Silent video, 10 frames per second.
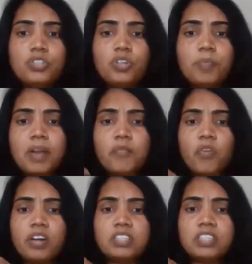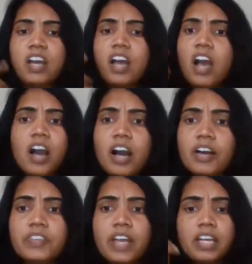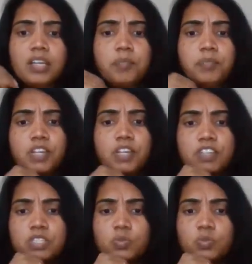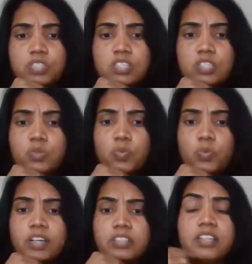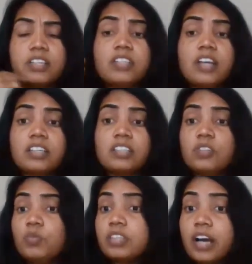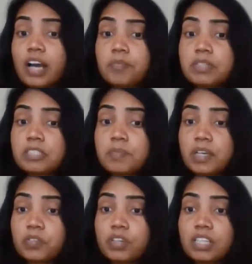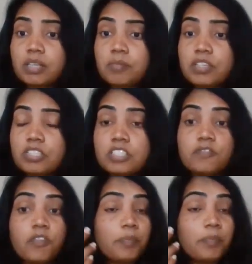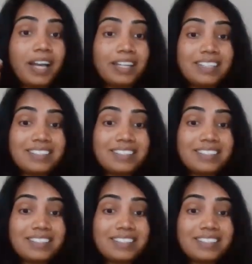You may wonder, aren't there any previous research works conducted with hyperspectral images for plant